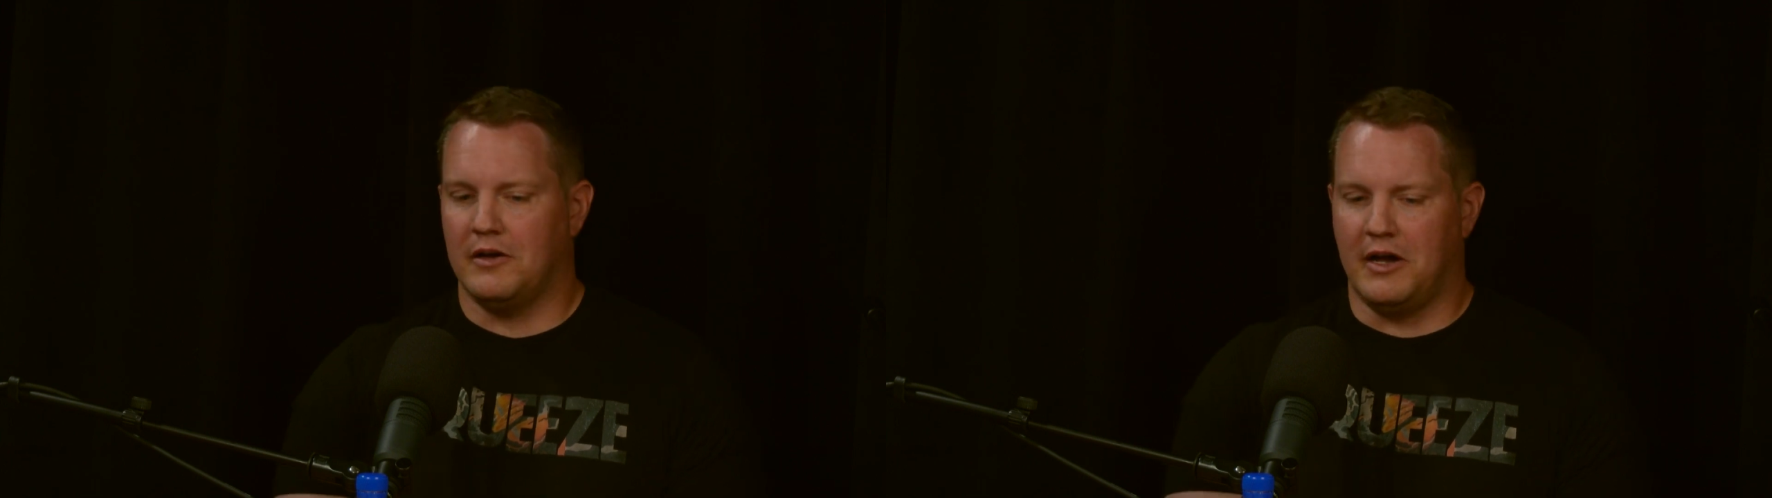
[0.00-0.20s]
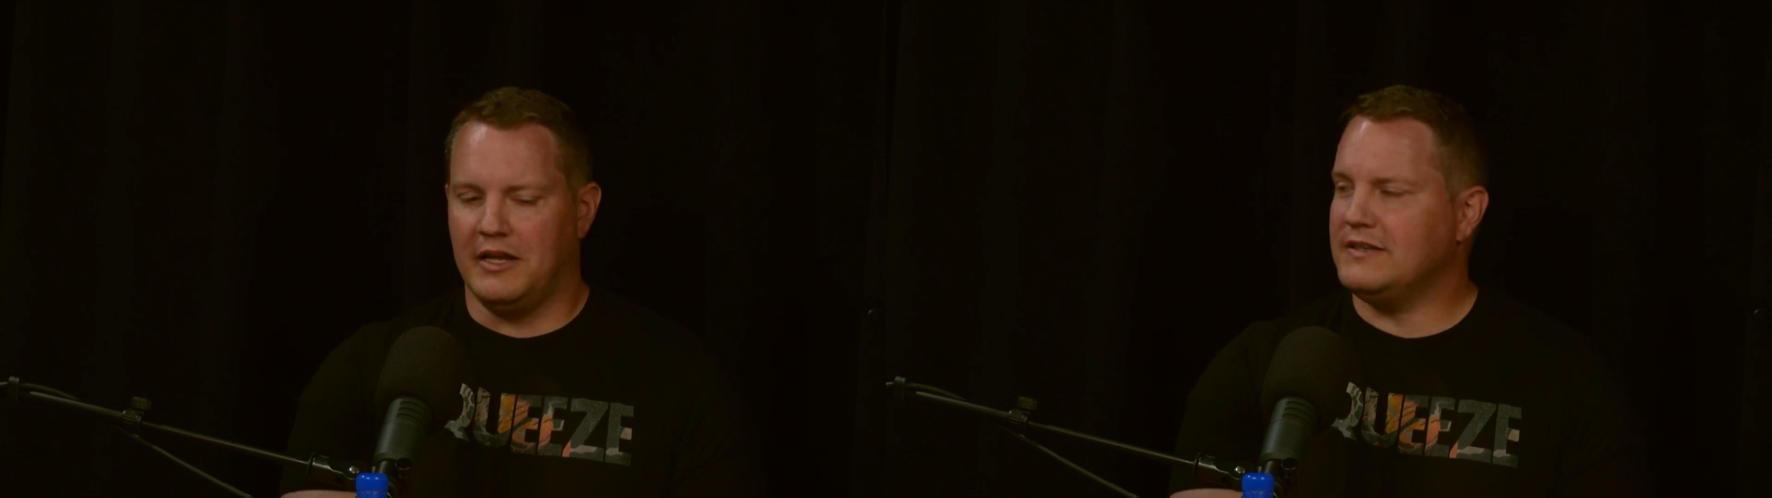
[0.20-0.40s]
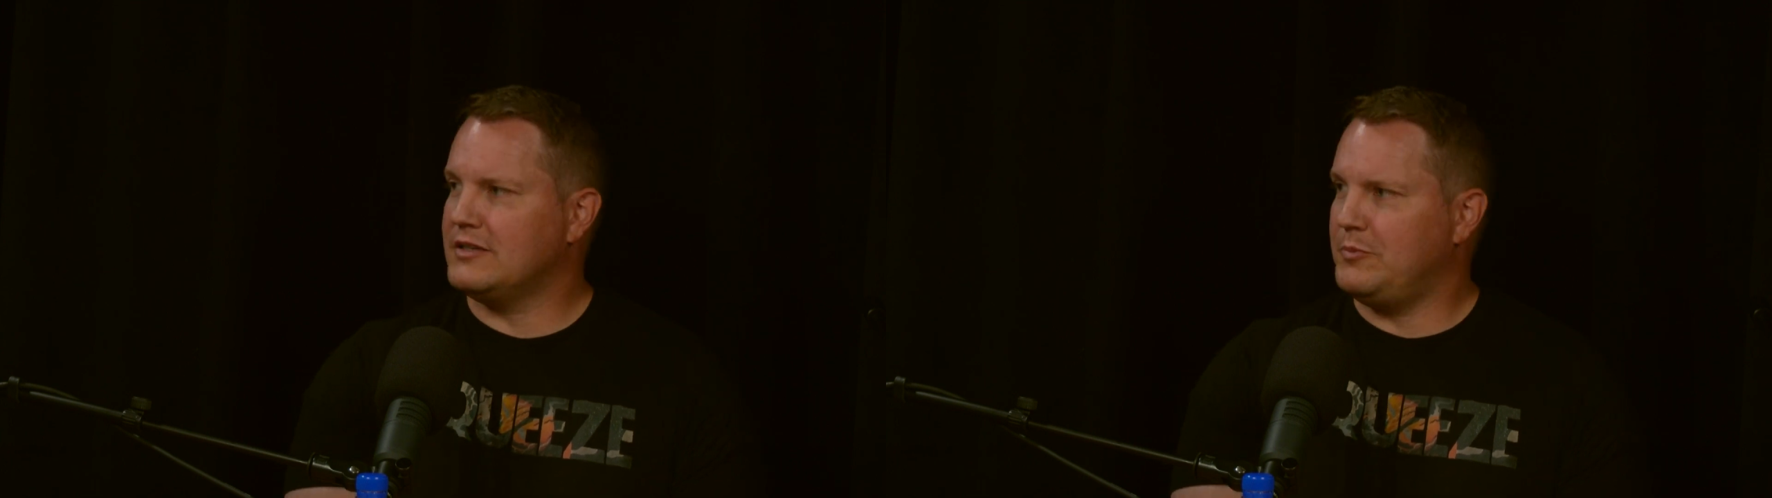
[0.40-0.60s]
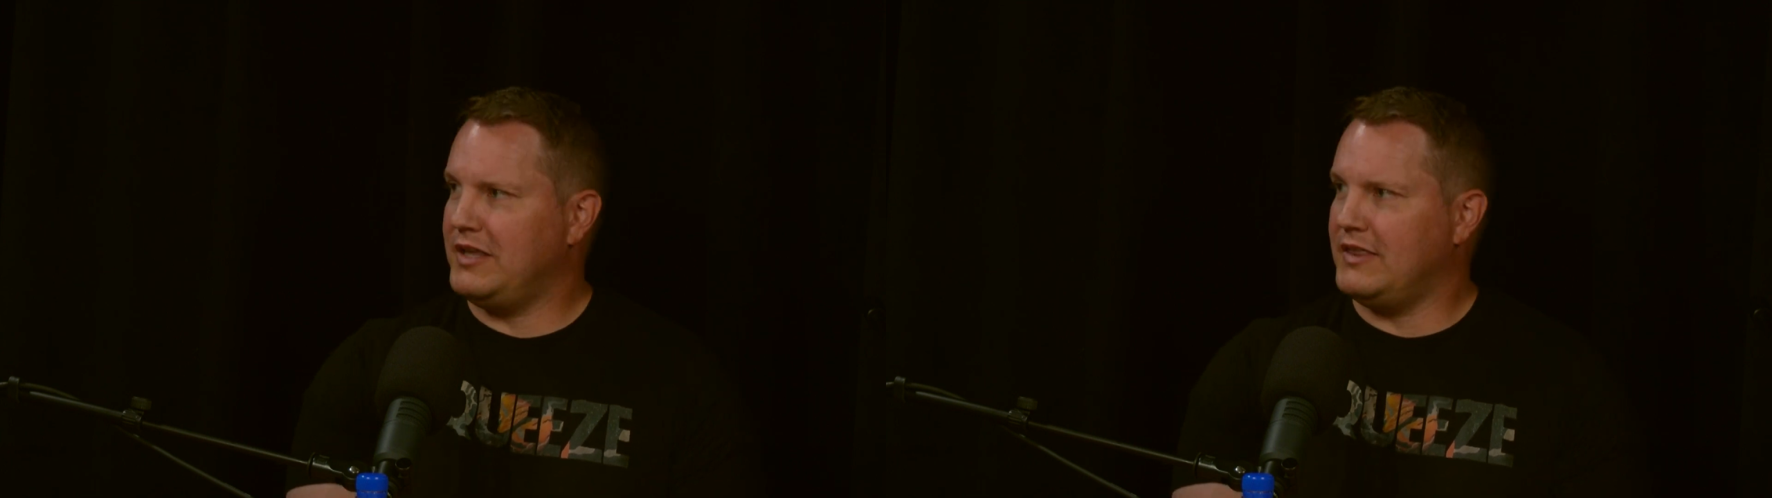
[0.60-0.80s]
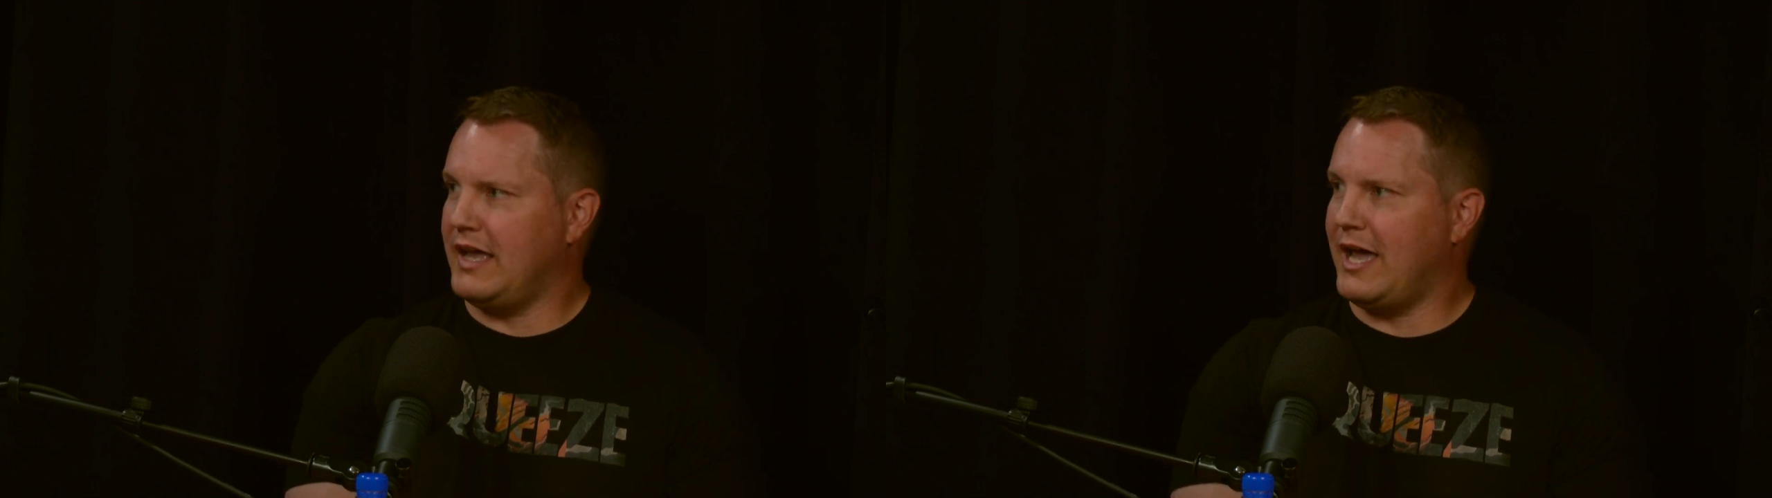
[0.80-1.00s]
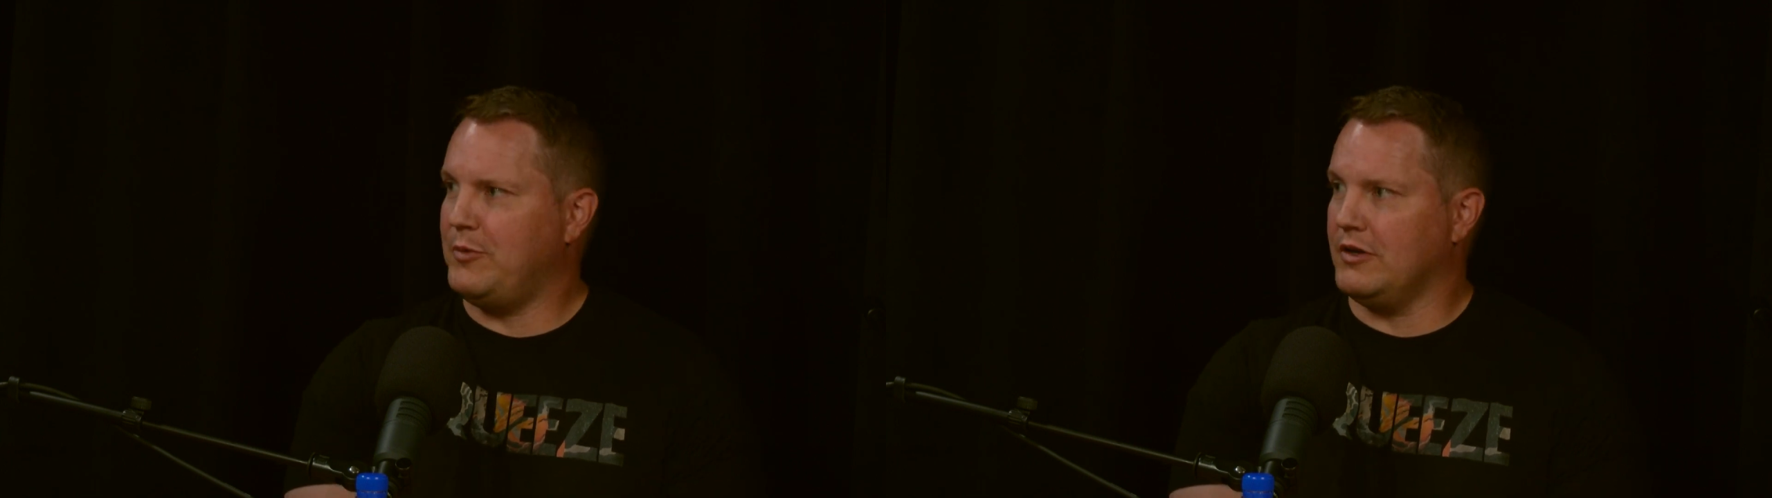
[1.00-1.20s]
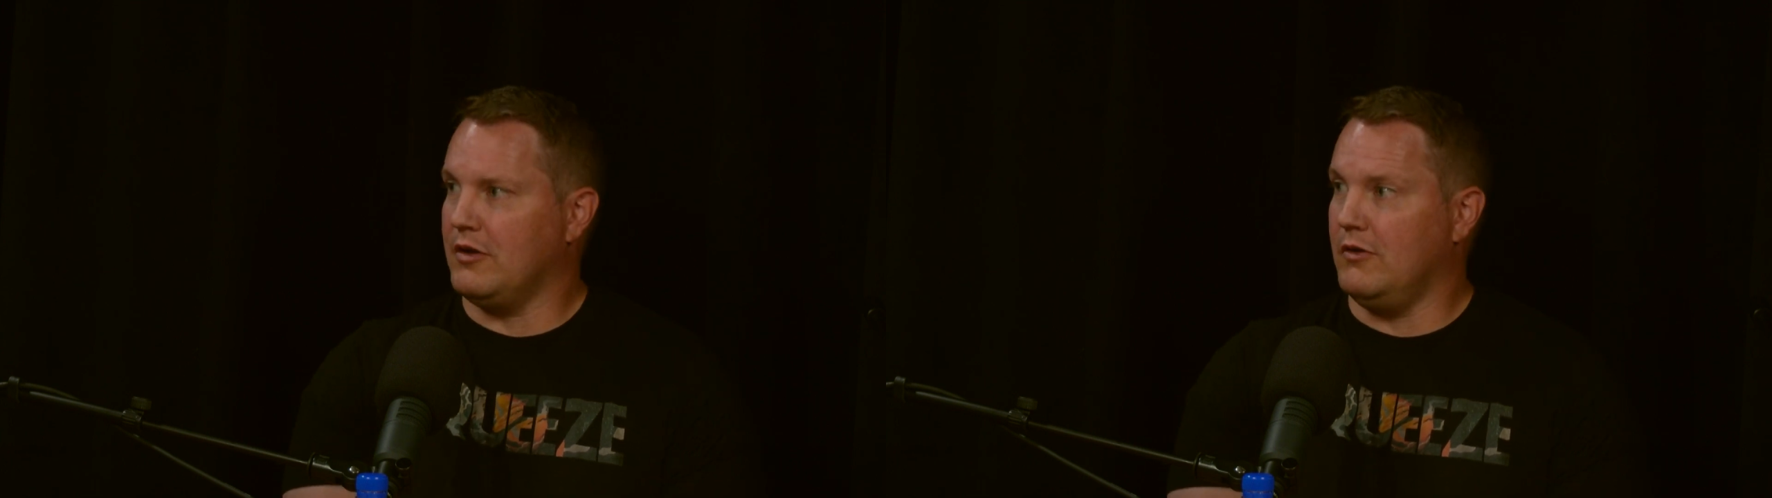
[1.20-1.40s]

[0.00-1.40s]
I anticipate that happening